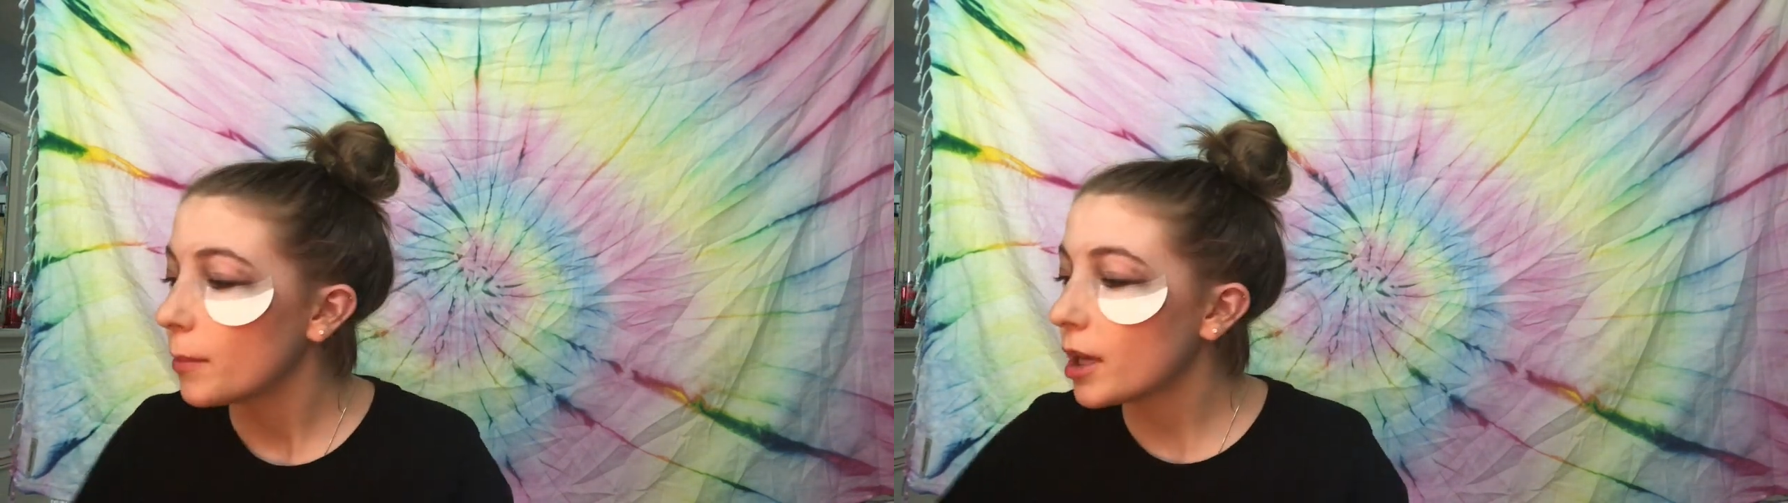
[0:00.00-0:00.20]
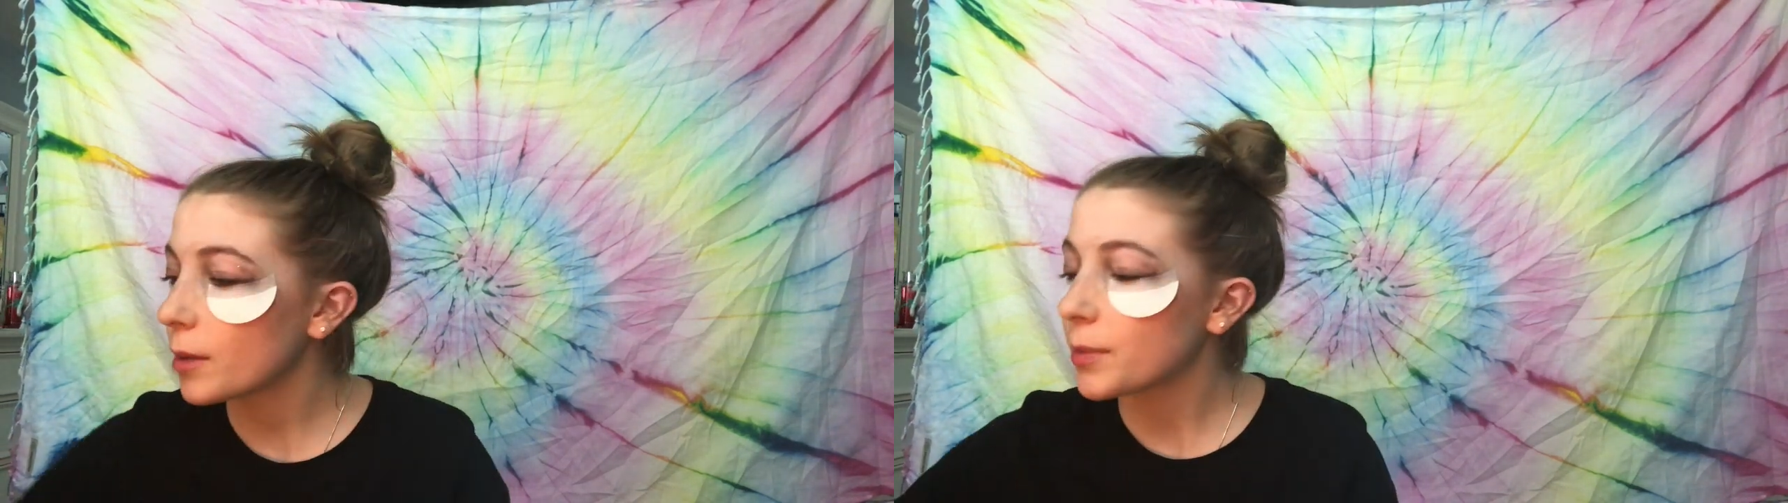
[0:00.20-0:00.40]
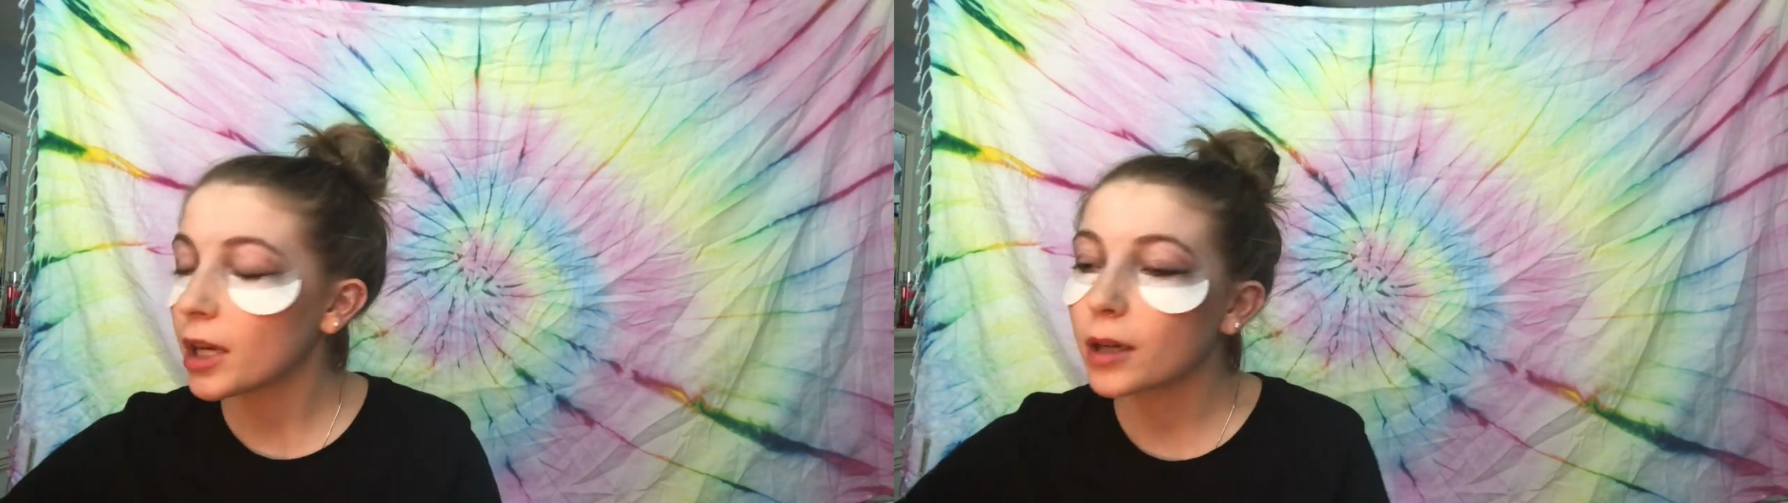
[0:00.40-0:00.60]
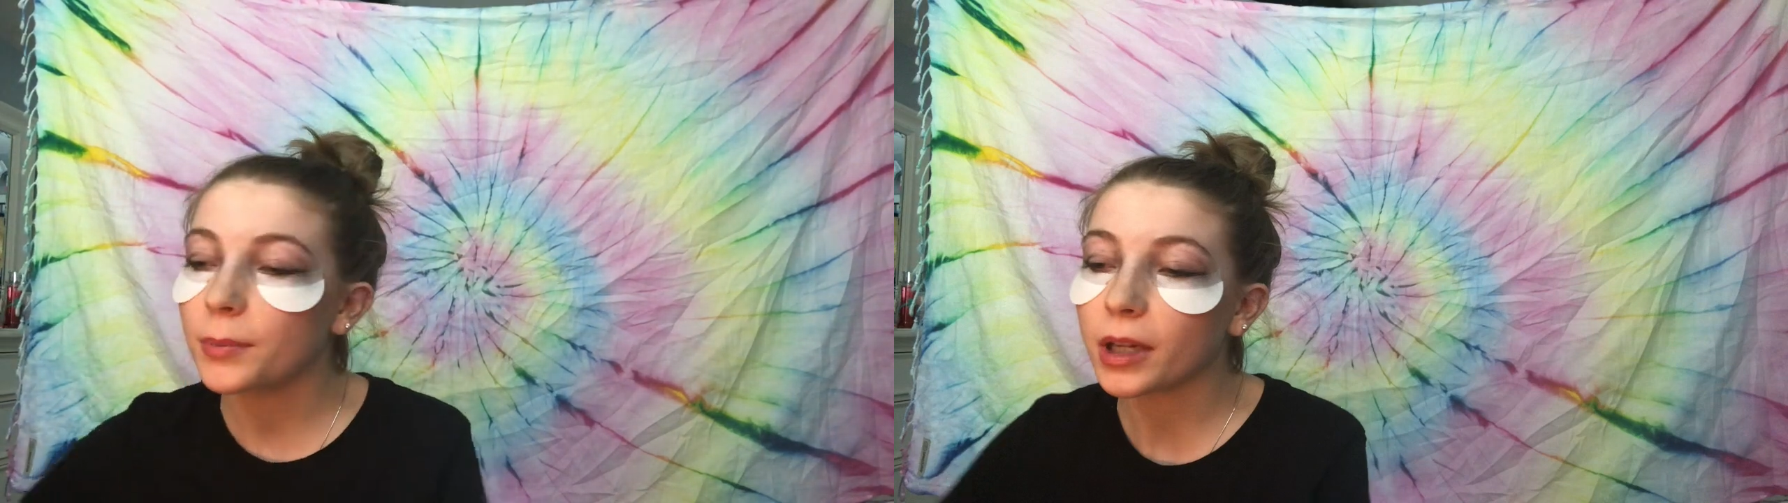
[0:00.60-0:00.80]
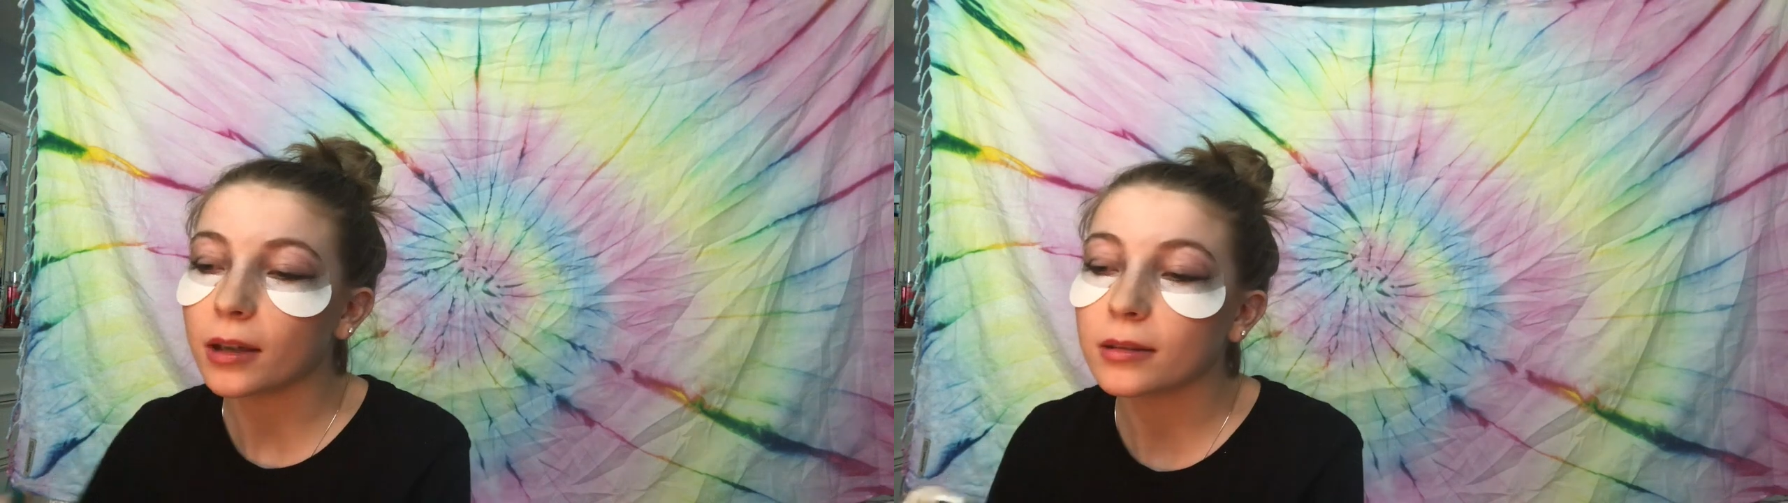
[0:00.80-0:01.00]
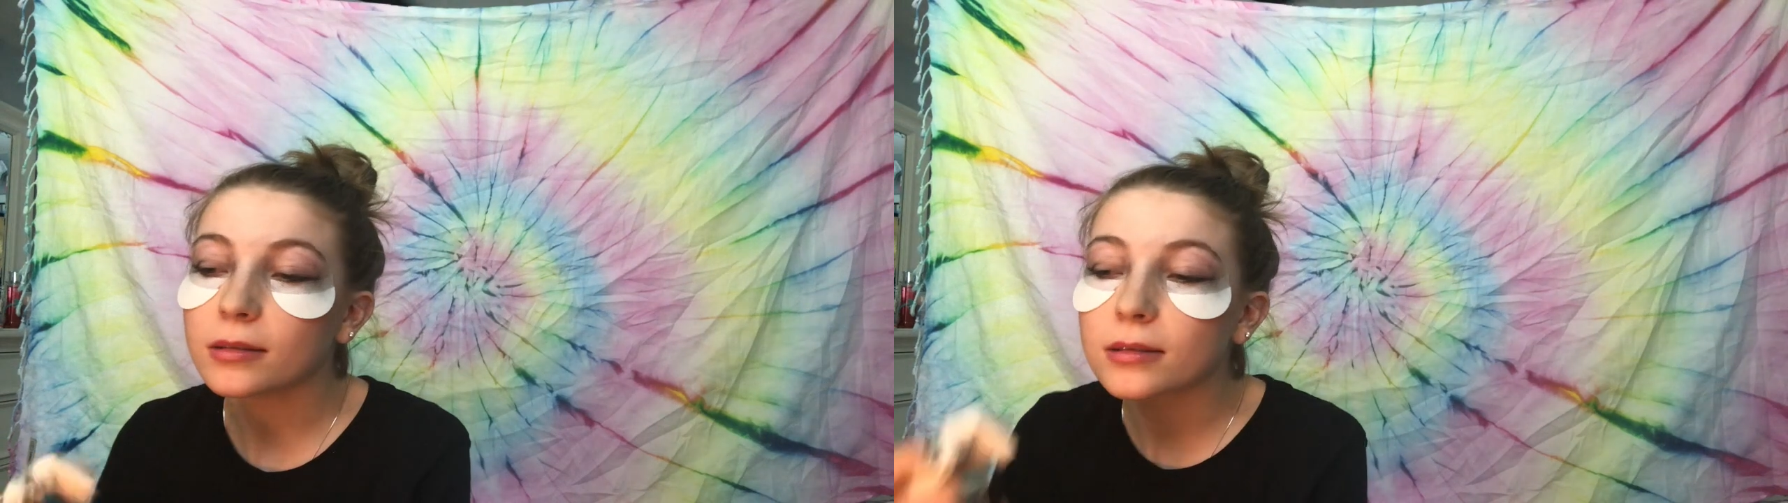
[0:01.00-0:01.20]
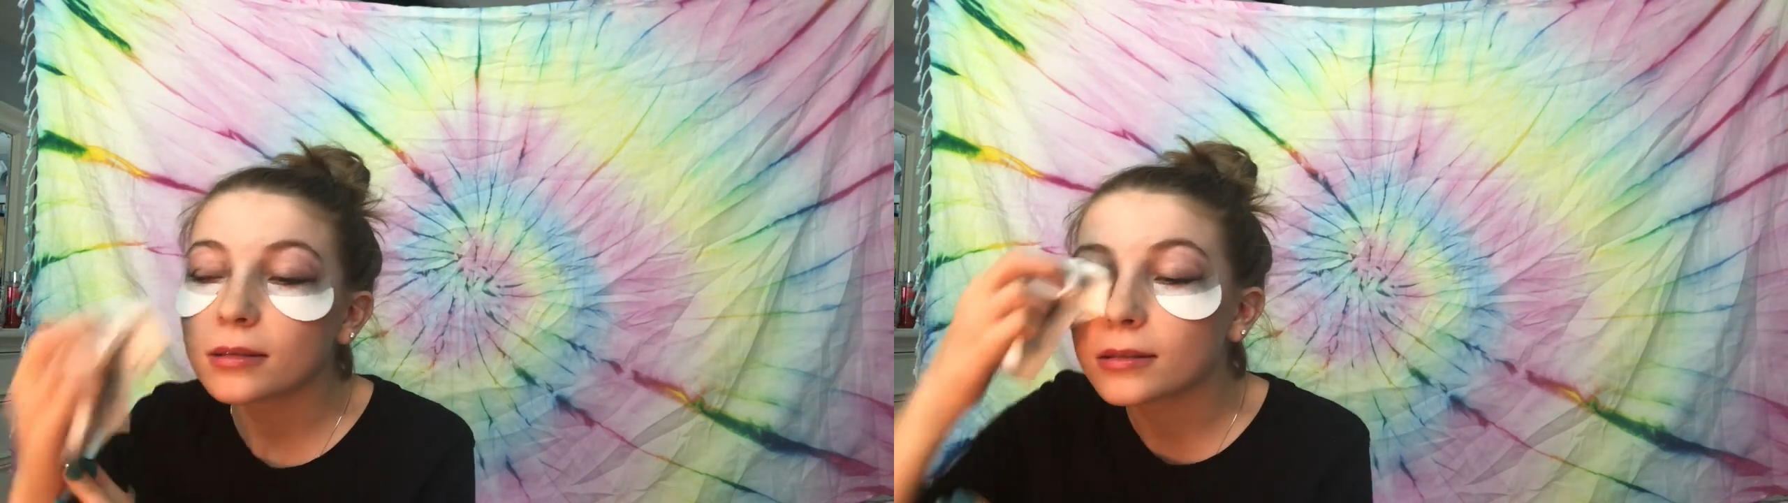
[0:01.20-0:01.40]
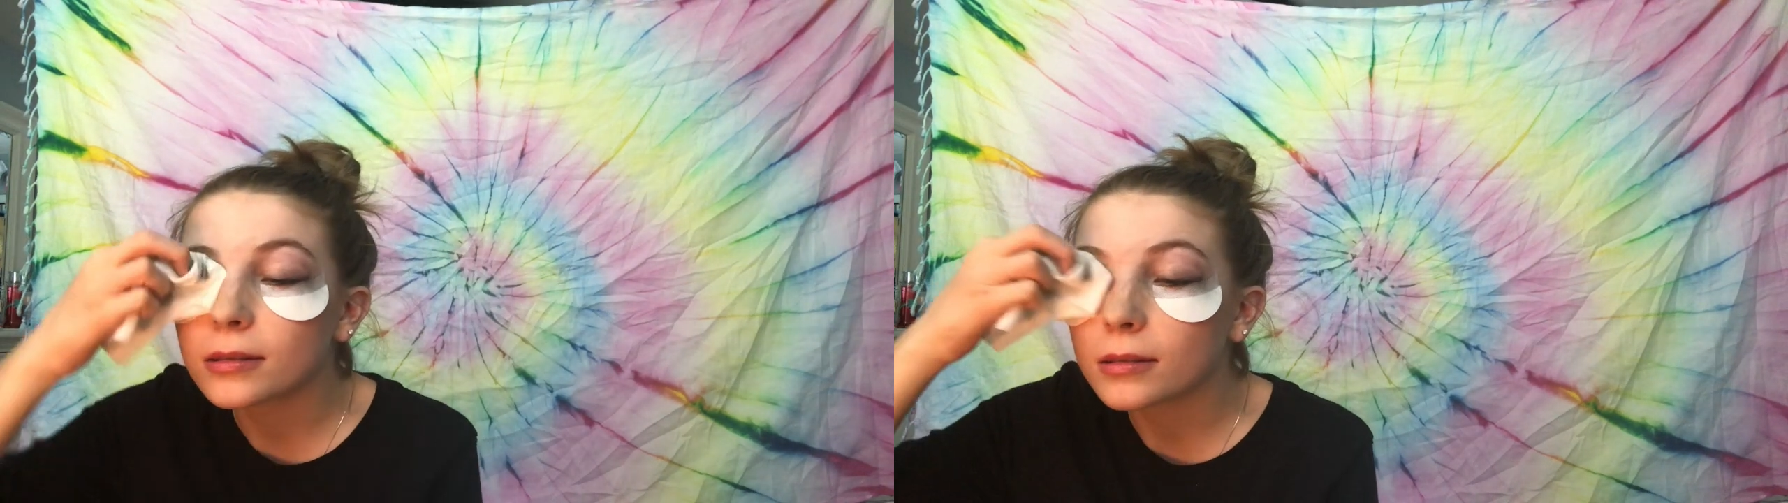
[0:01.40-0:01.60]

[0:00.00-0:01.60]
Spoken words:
makeup there, because